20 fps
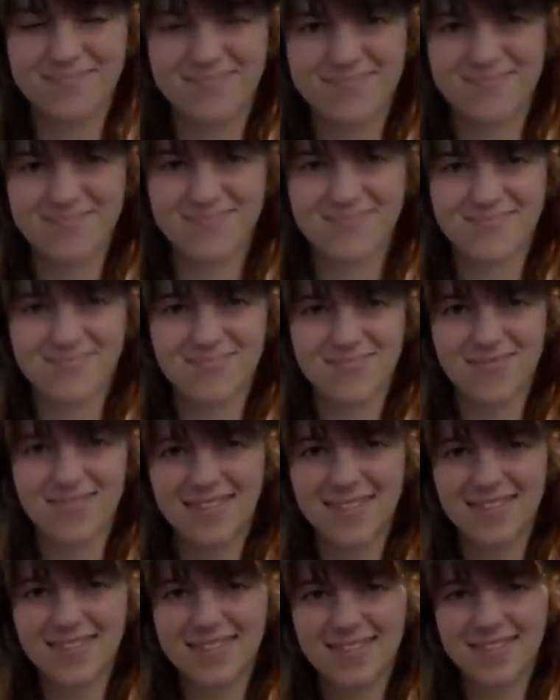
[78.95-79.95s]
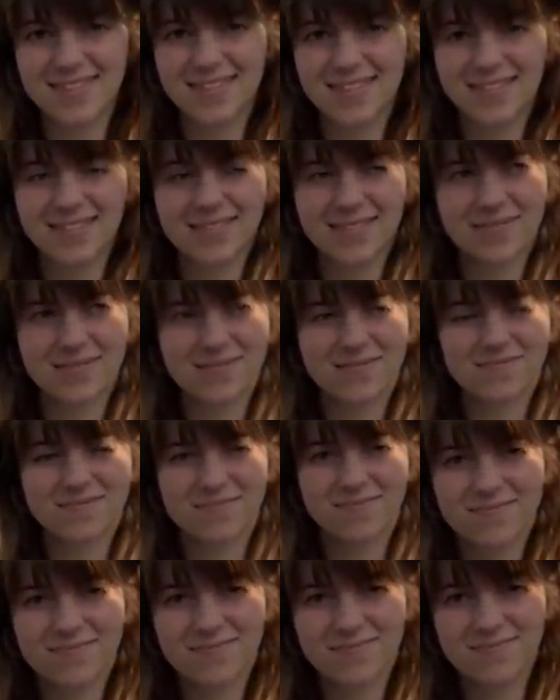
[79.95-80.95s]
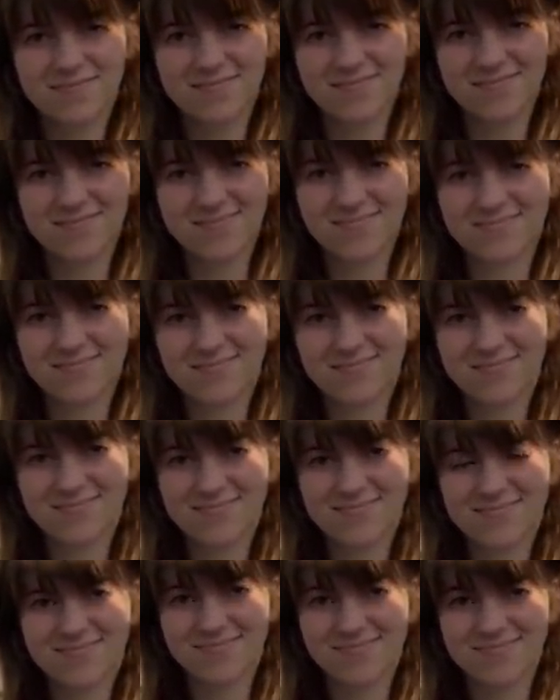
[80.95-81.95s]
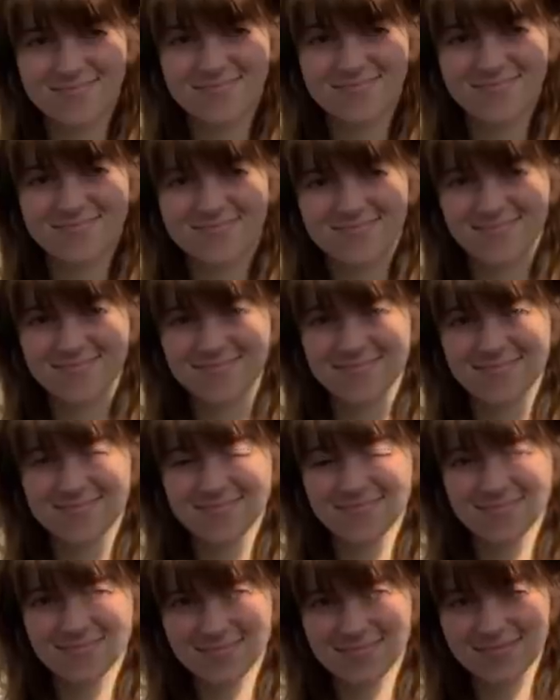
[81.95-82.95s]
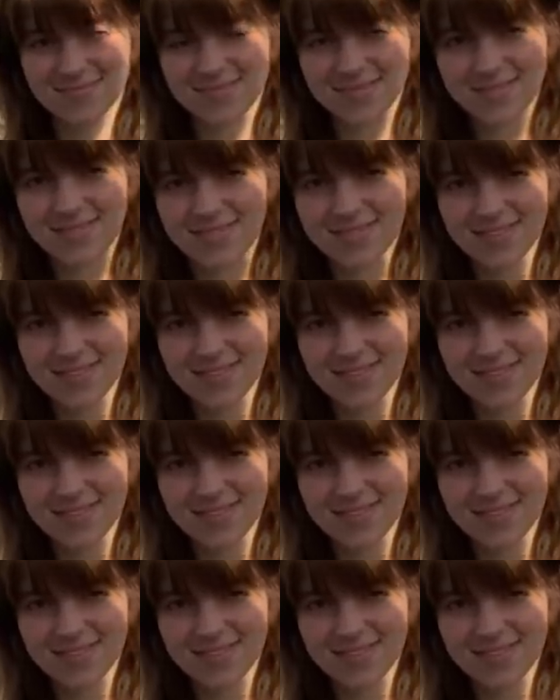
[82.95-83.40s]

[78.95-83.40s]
[no speech]